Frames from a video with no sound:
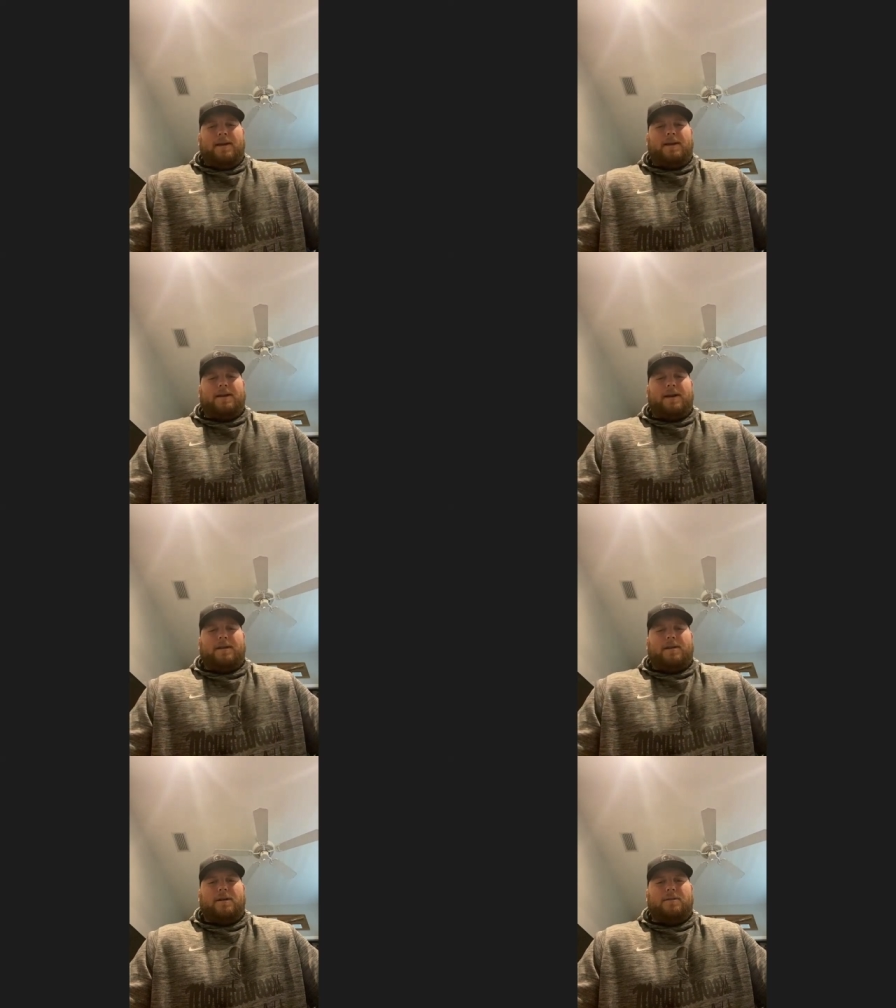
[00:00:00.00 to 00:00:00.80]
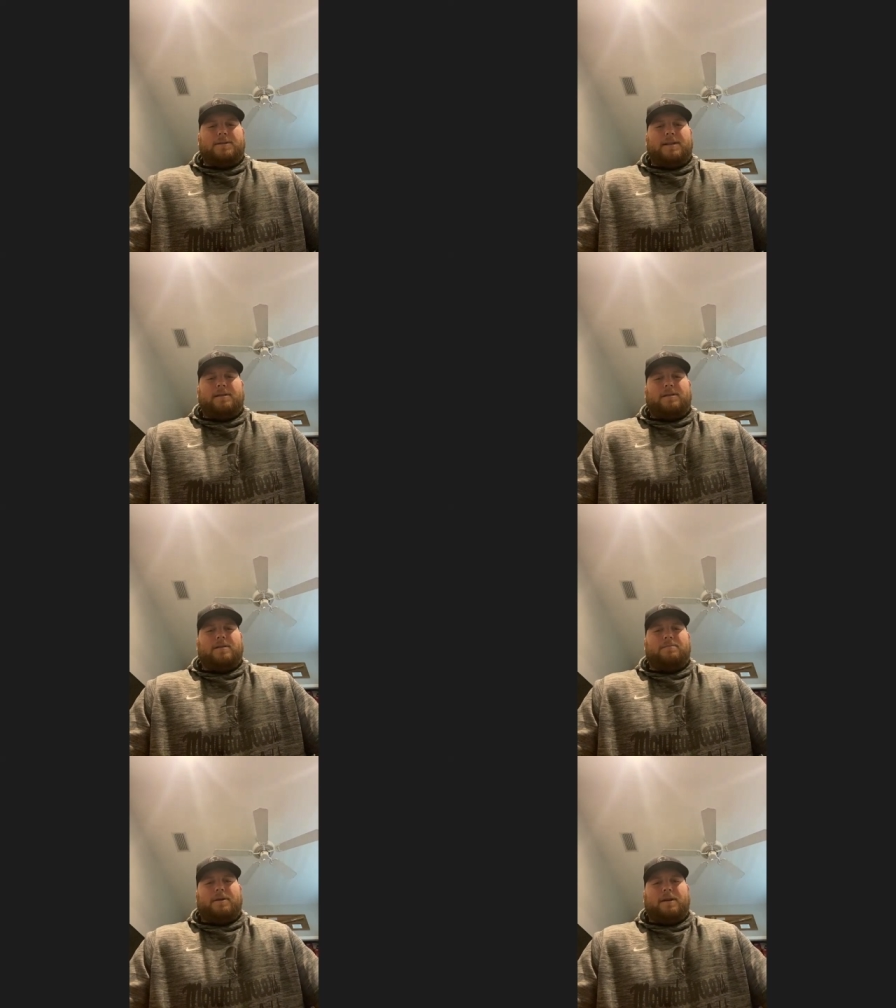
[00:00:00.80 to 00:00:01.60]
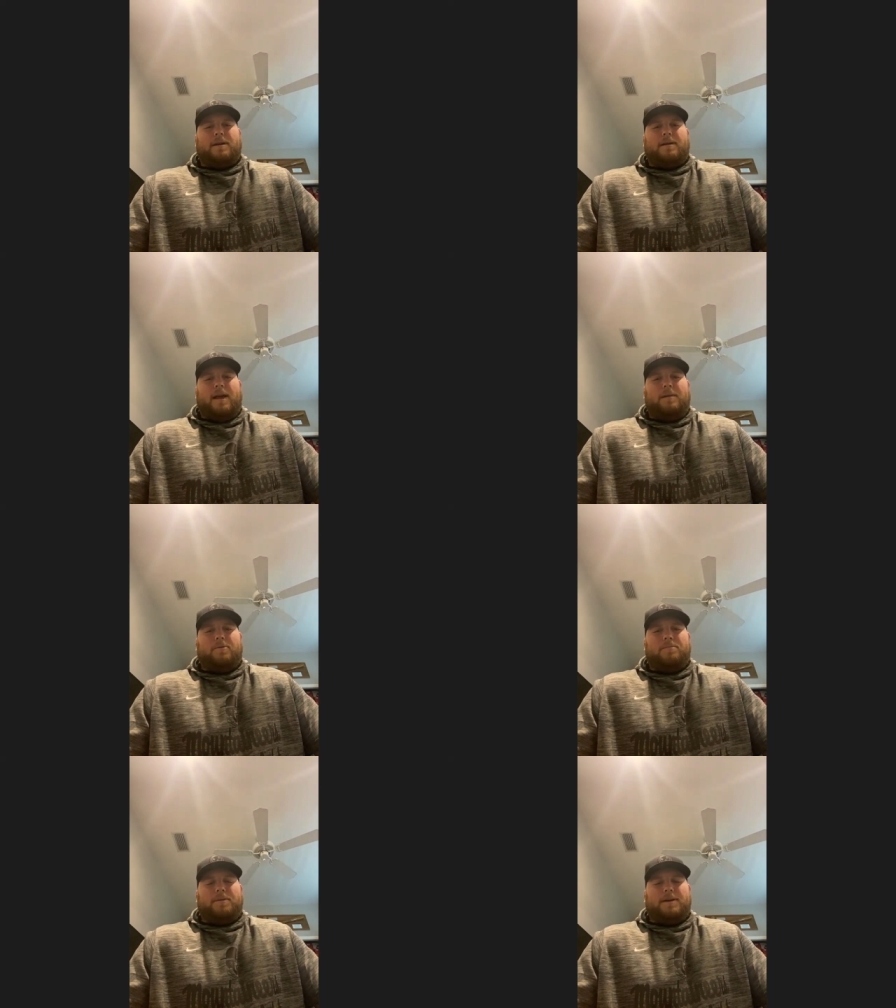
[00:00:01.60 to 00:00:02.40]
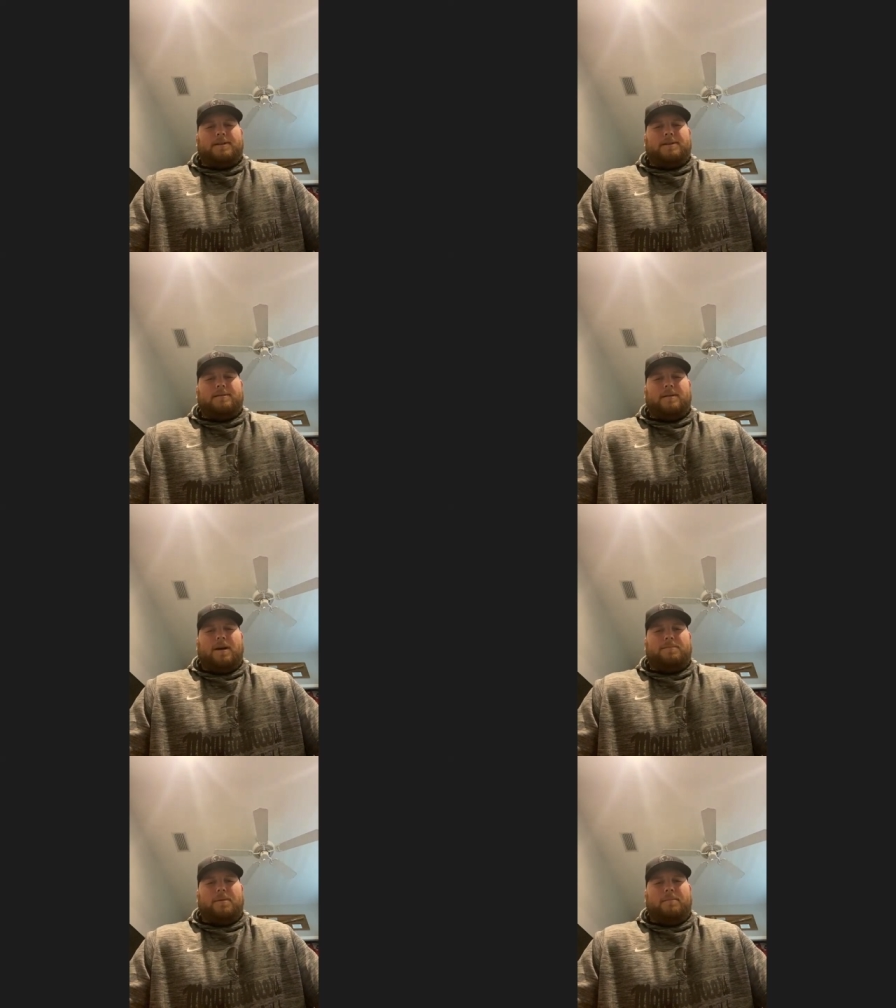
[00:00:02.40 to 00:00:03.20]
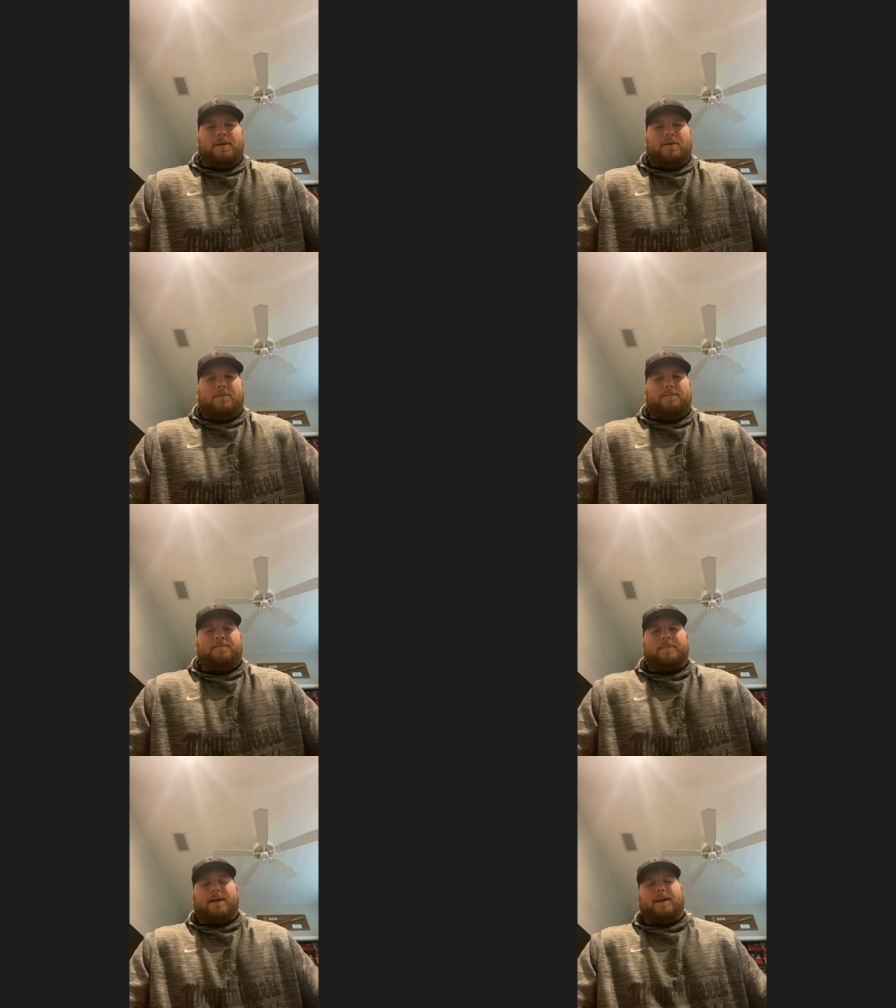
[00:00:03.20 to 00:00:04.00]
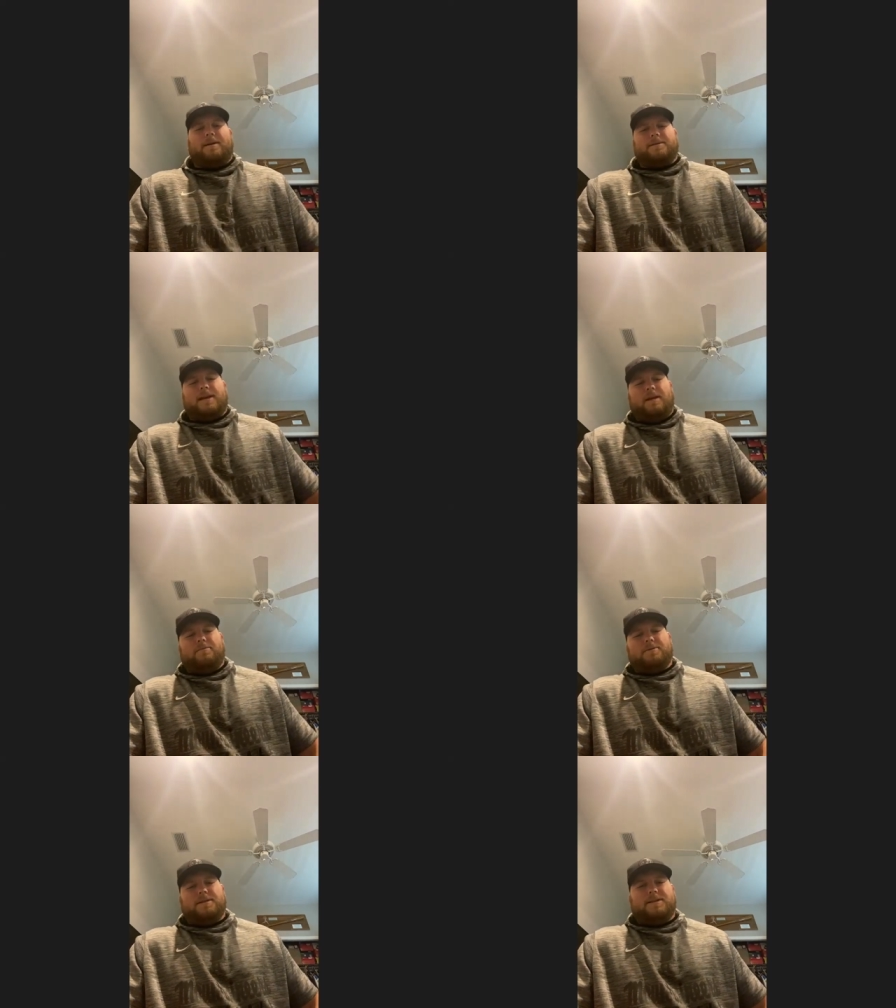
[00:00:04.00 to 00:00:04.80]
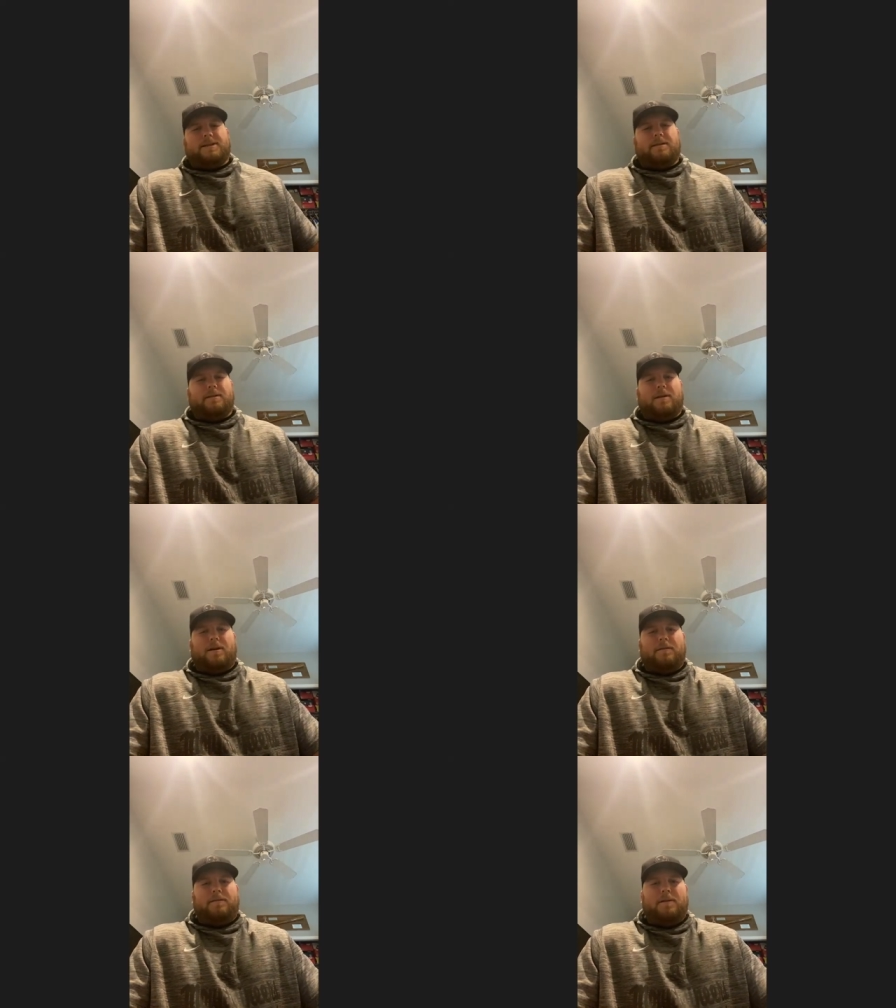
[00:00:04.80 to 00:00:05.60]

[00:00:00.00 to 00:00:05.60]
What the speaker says: and kind of close that they're going to bring an able blitz up the middle, and I was able to seal it off.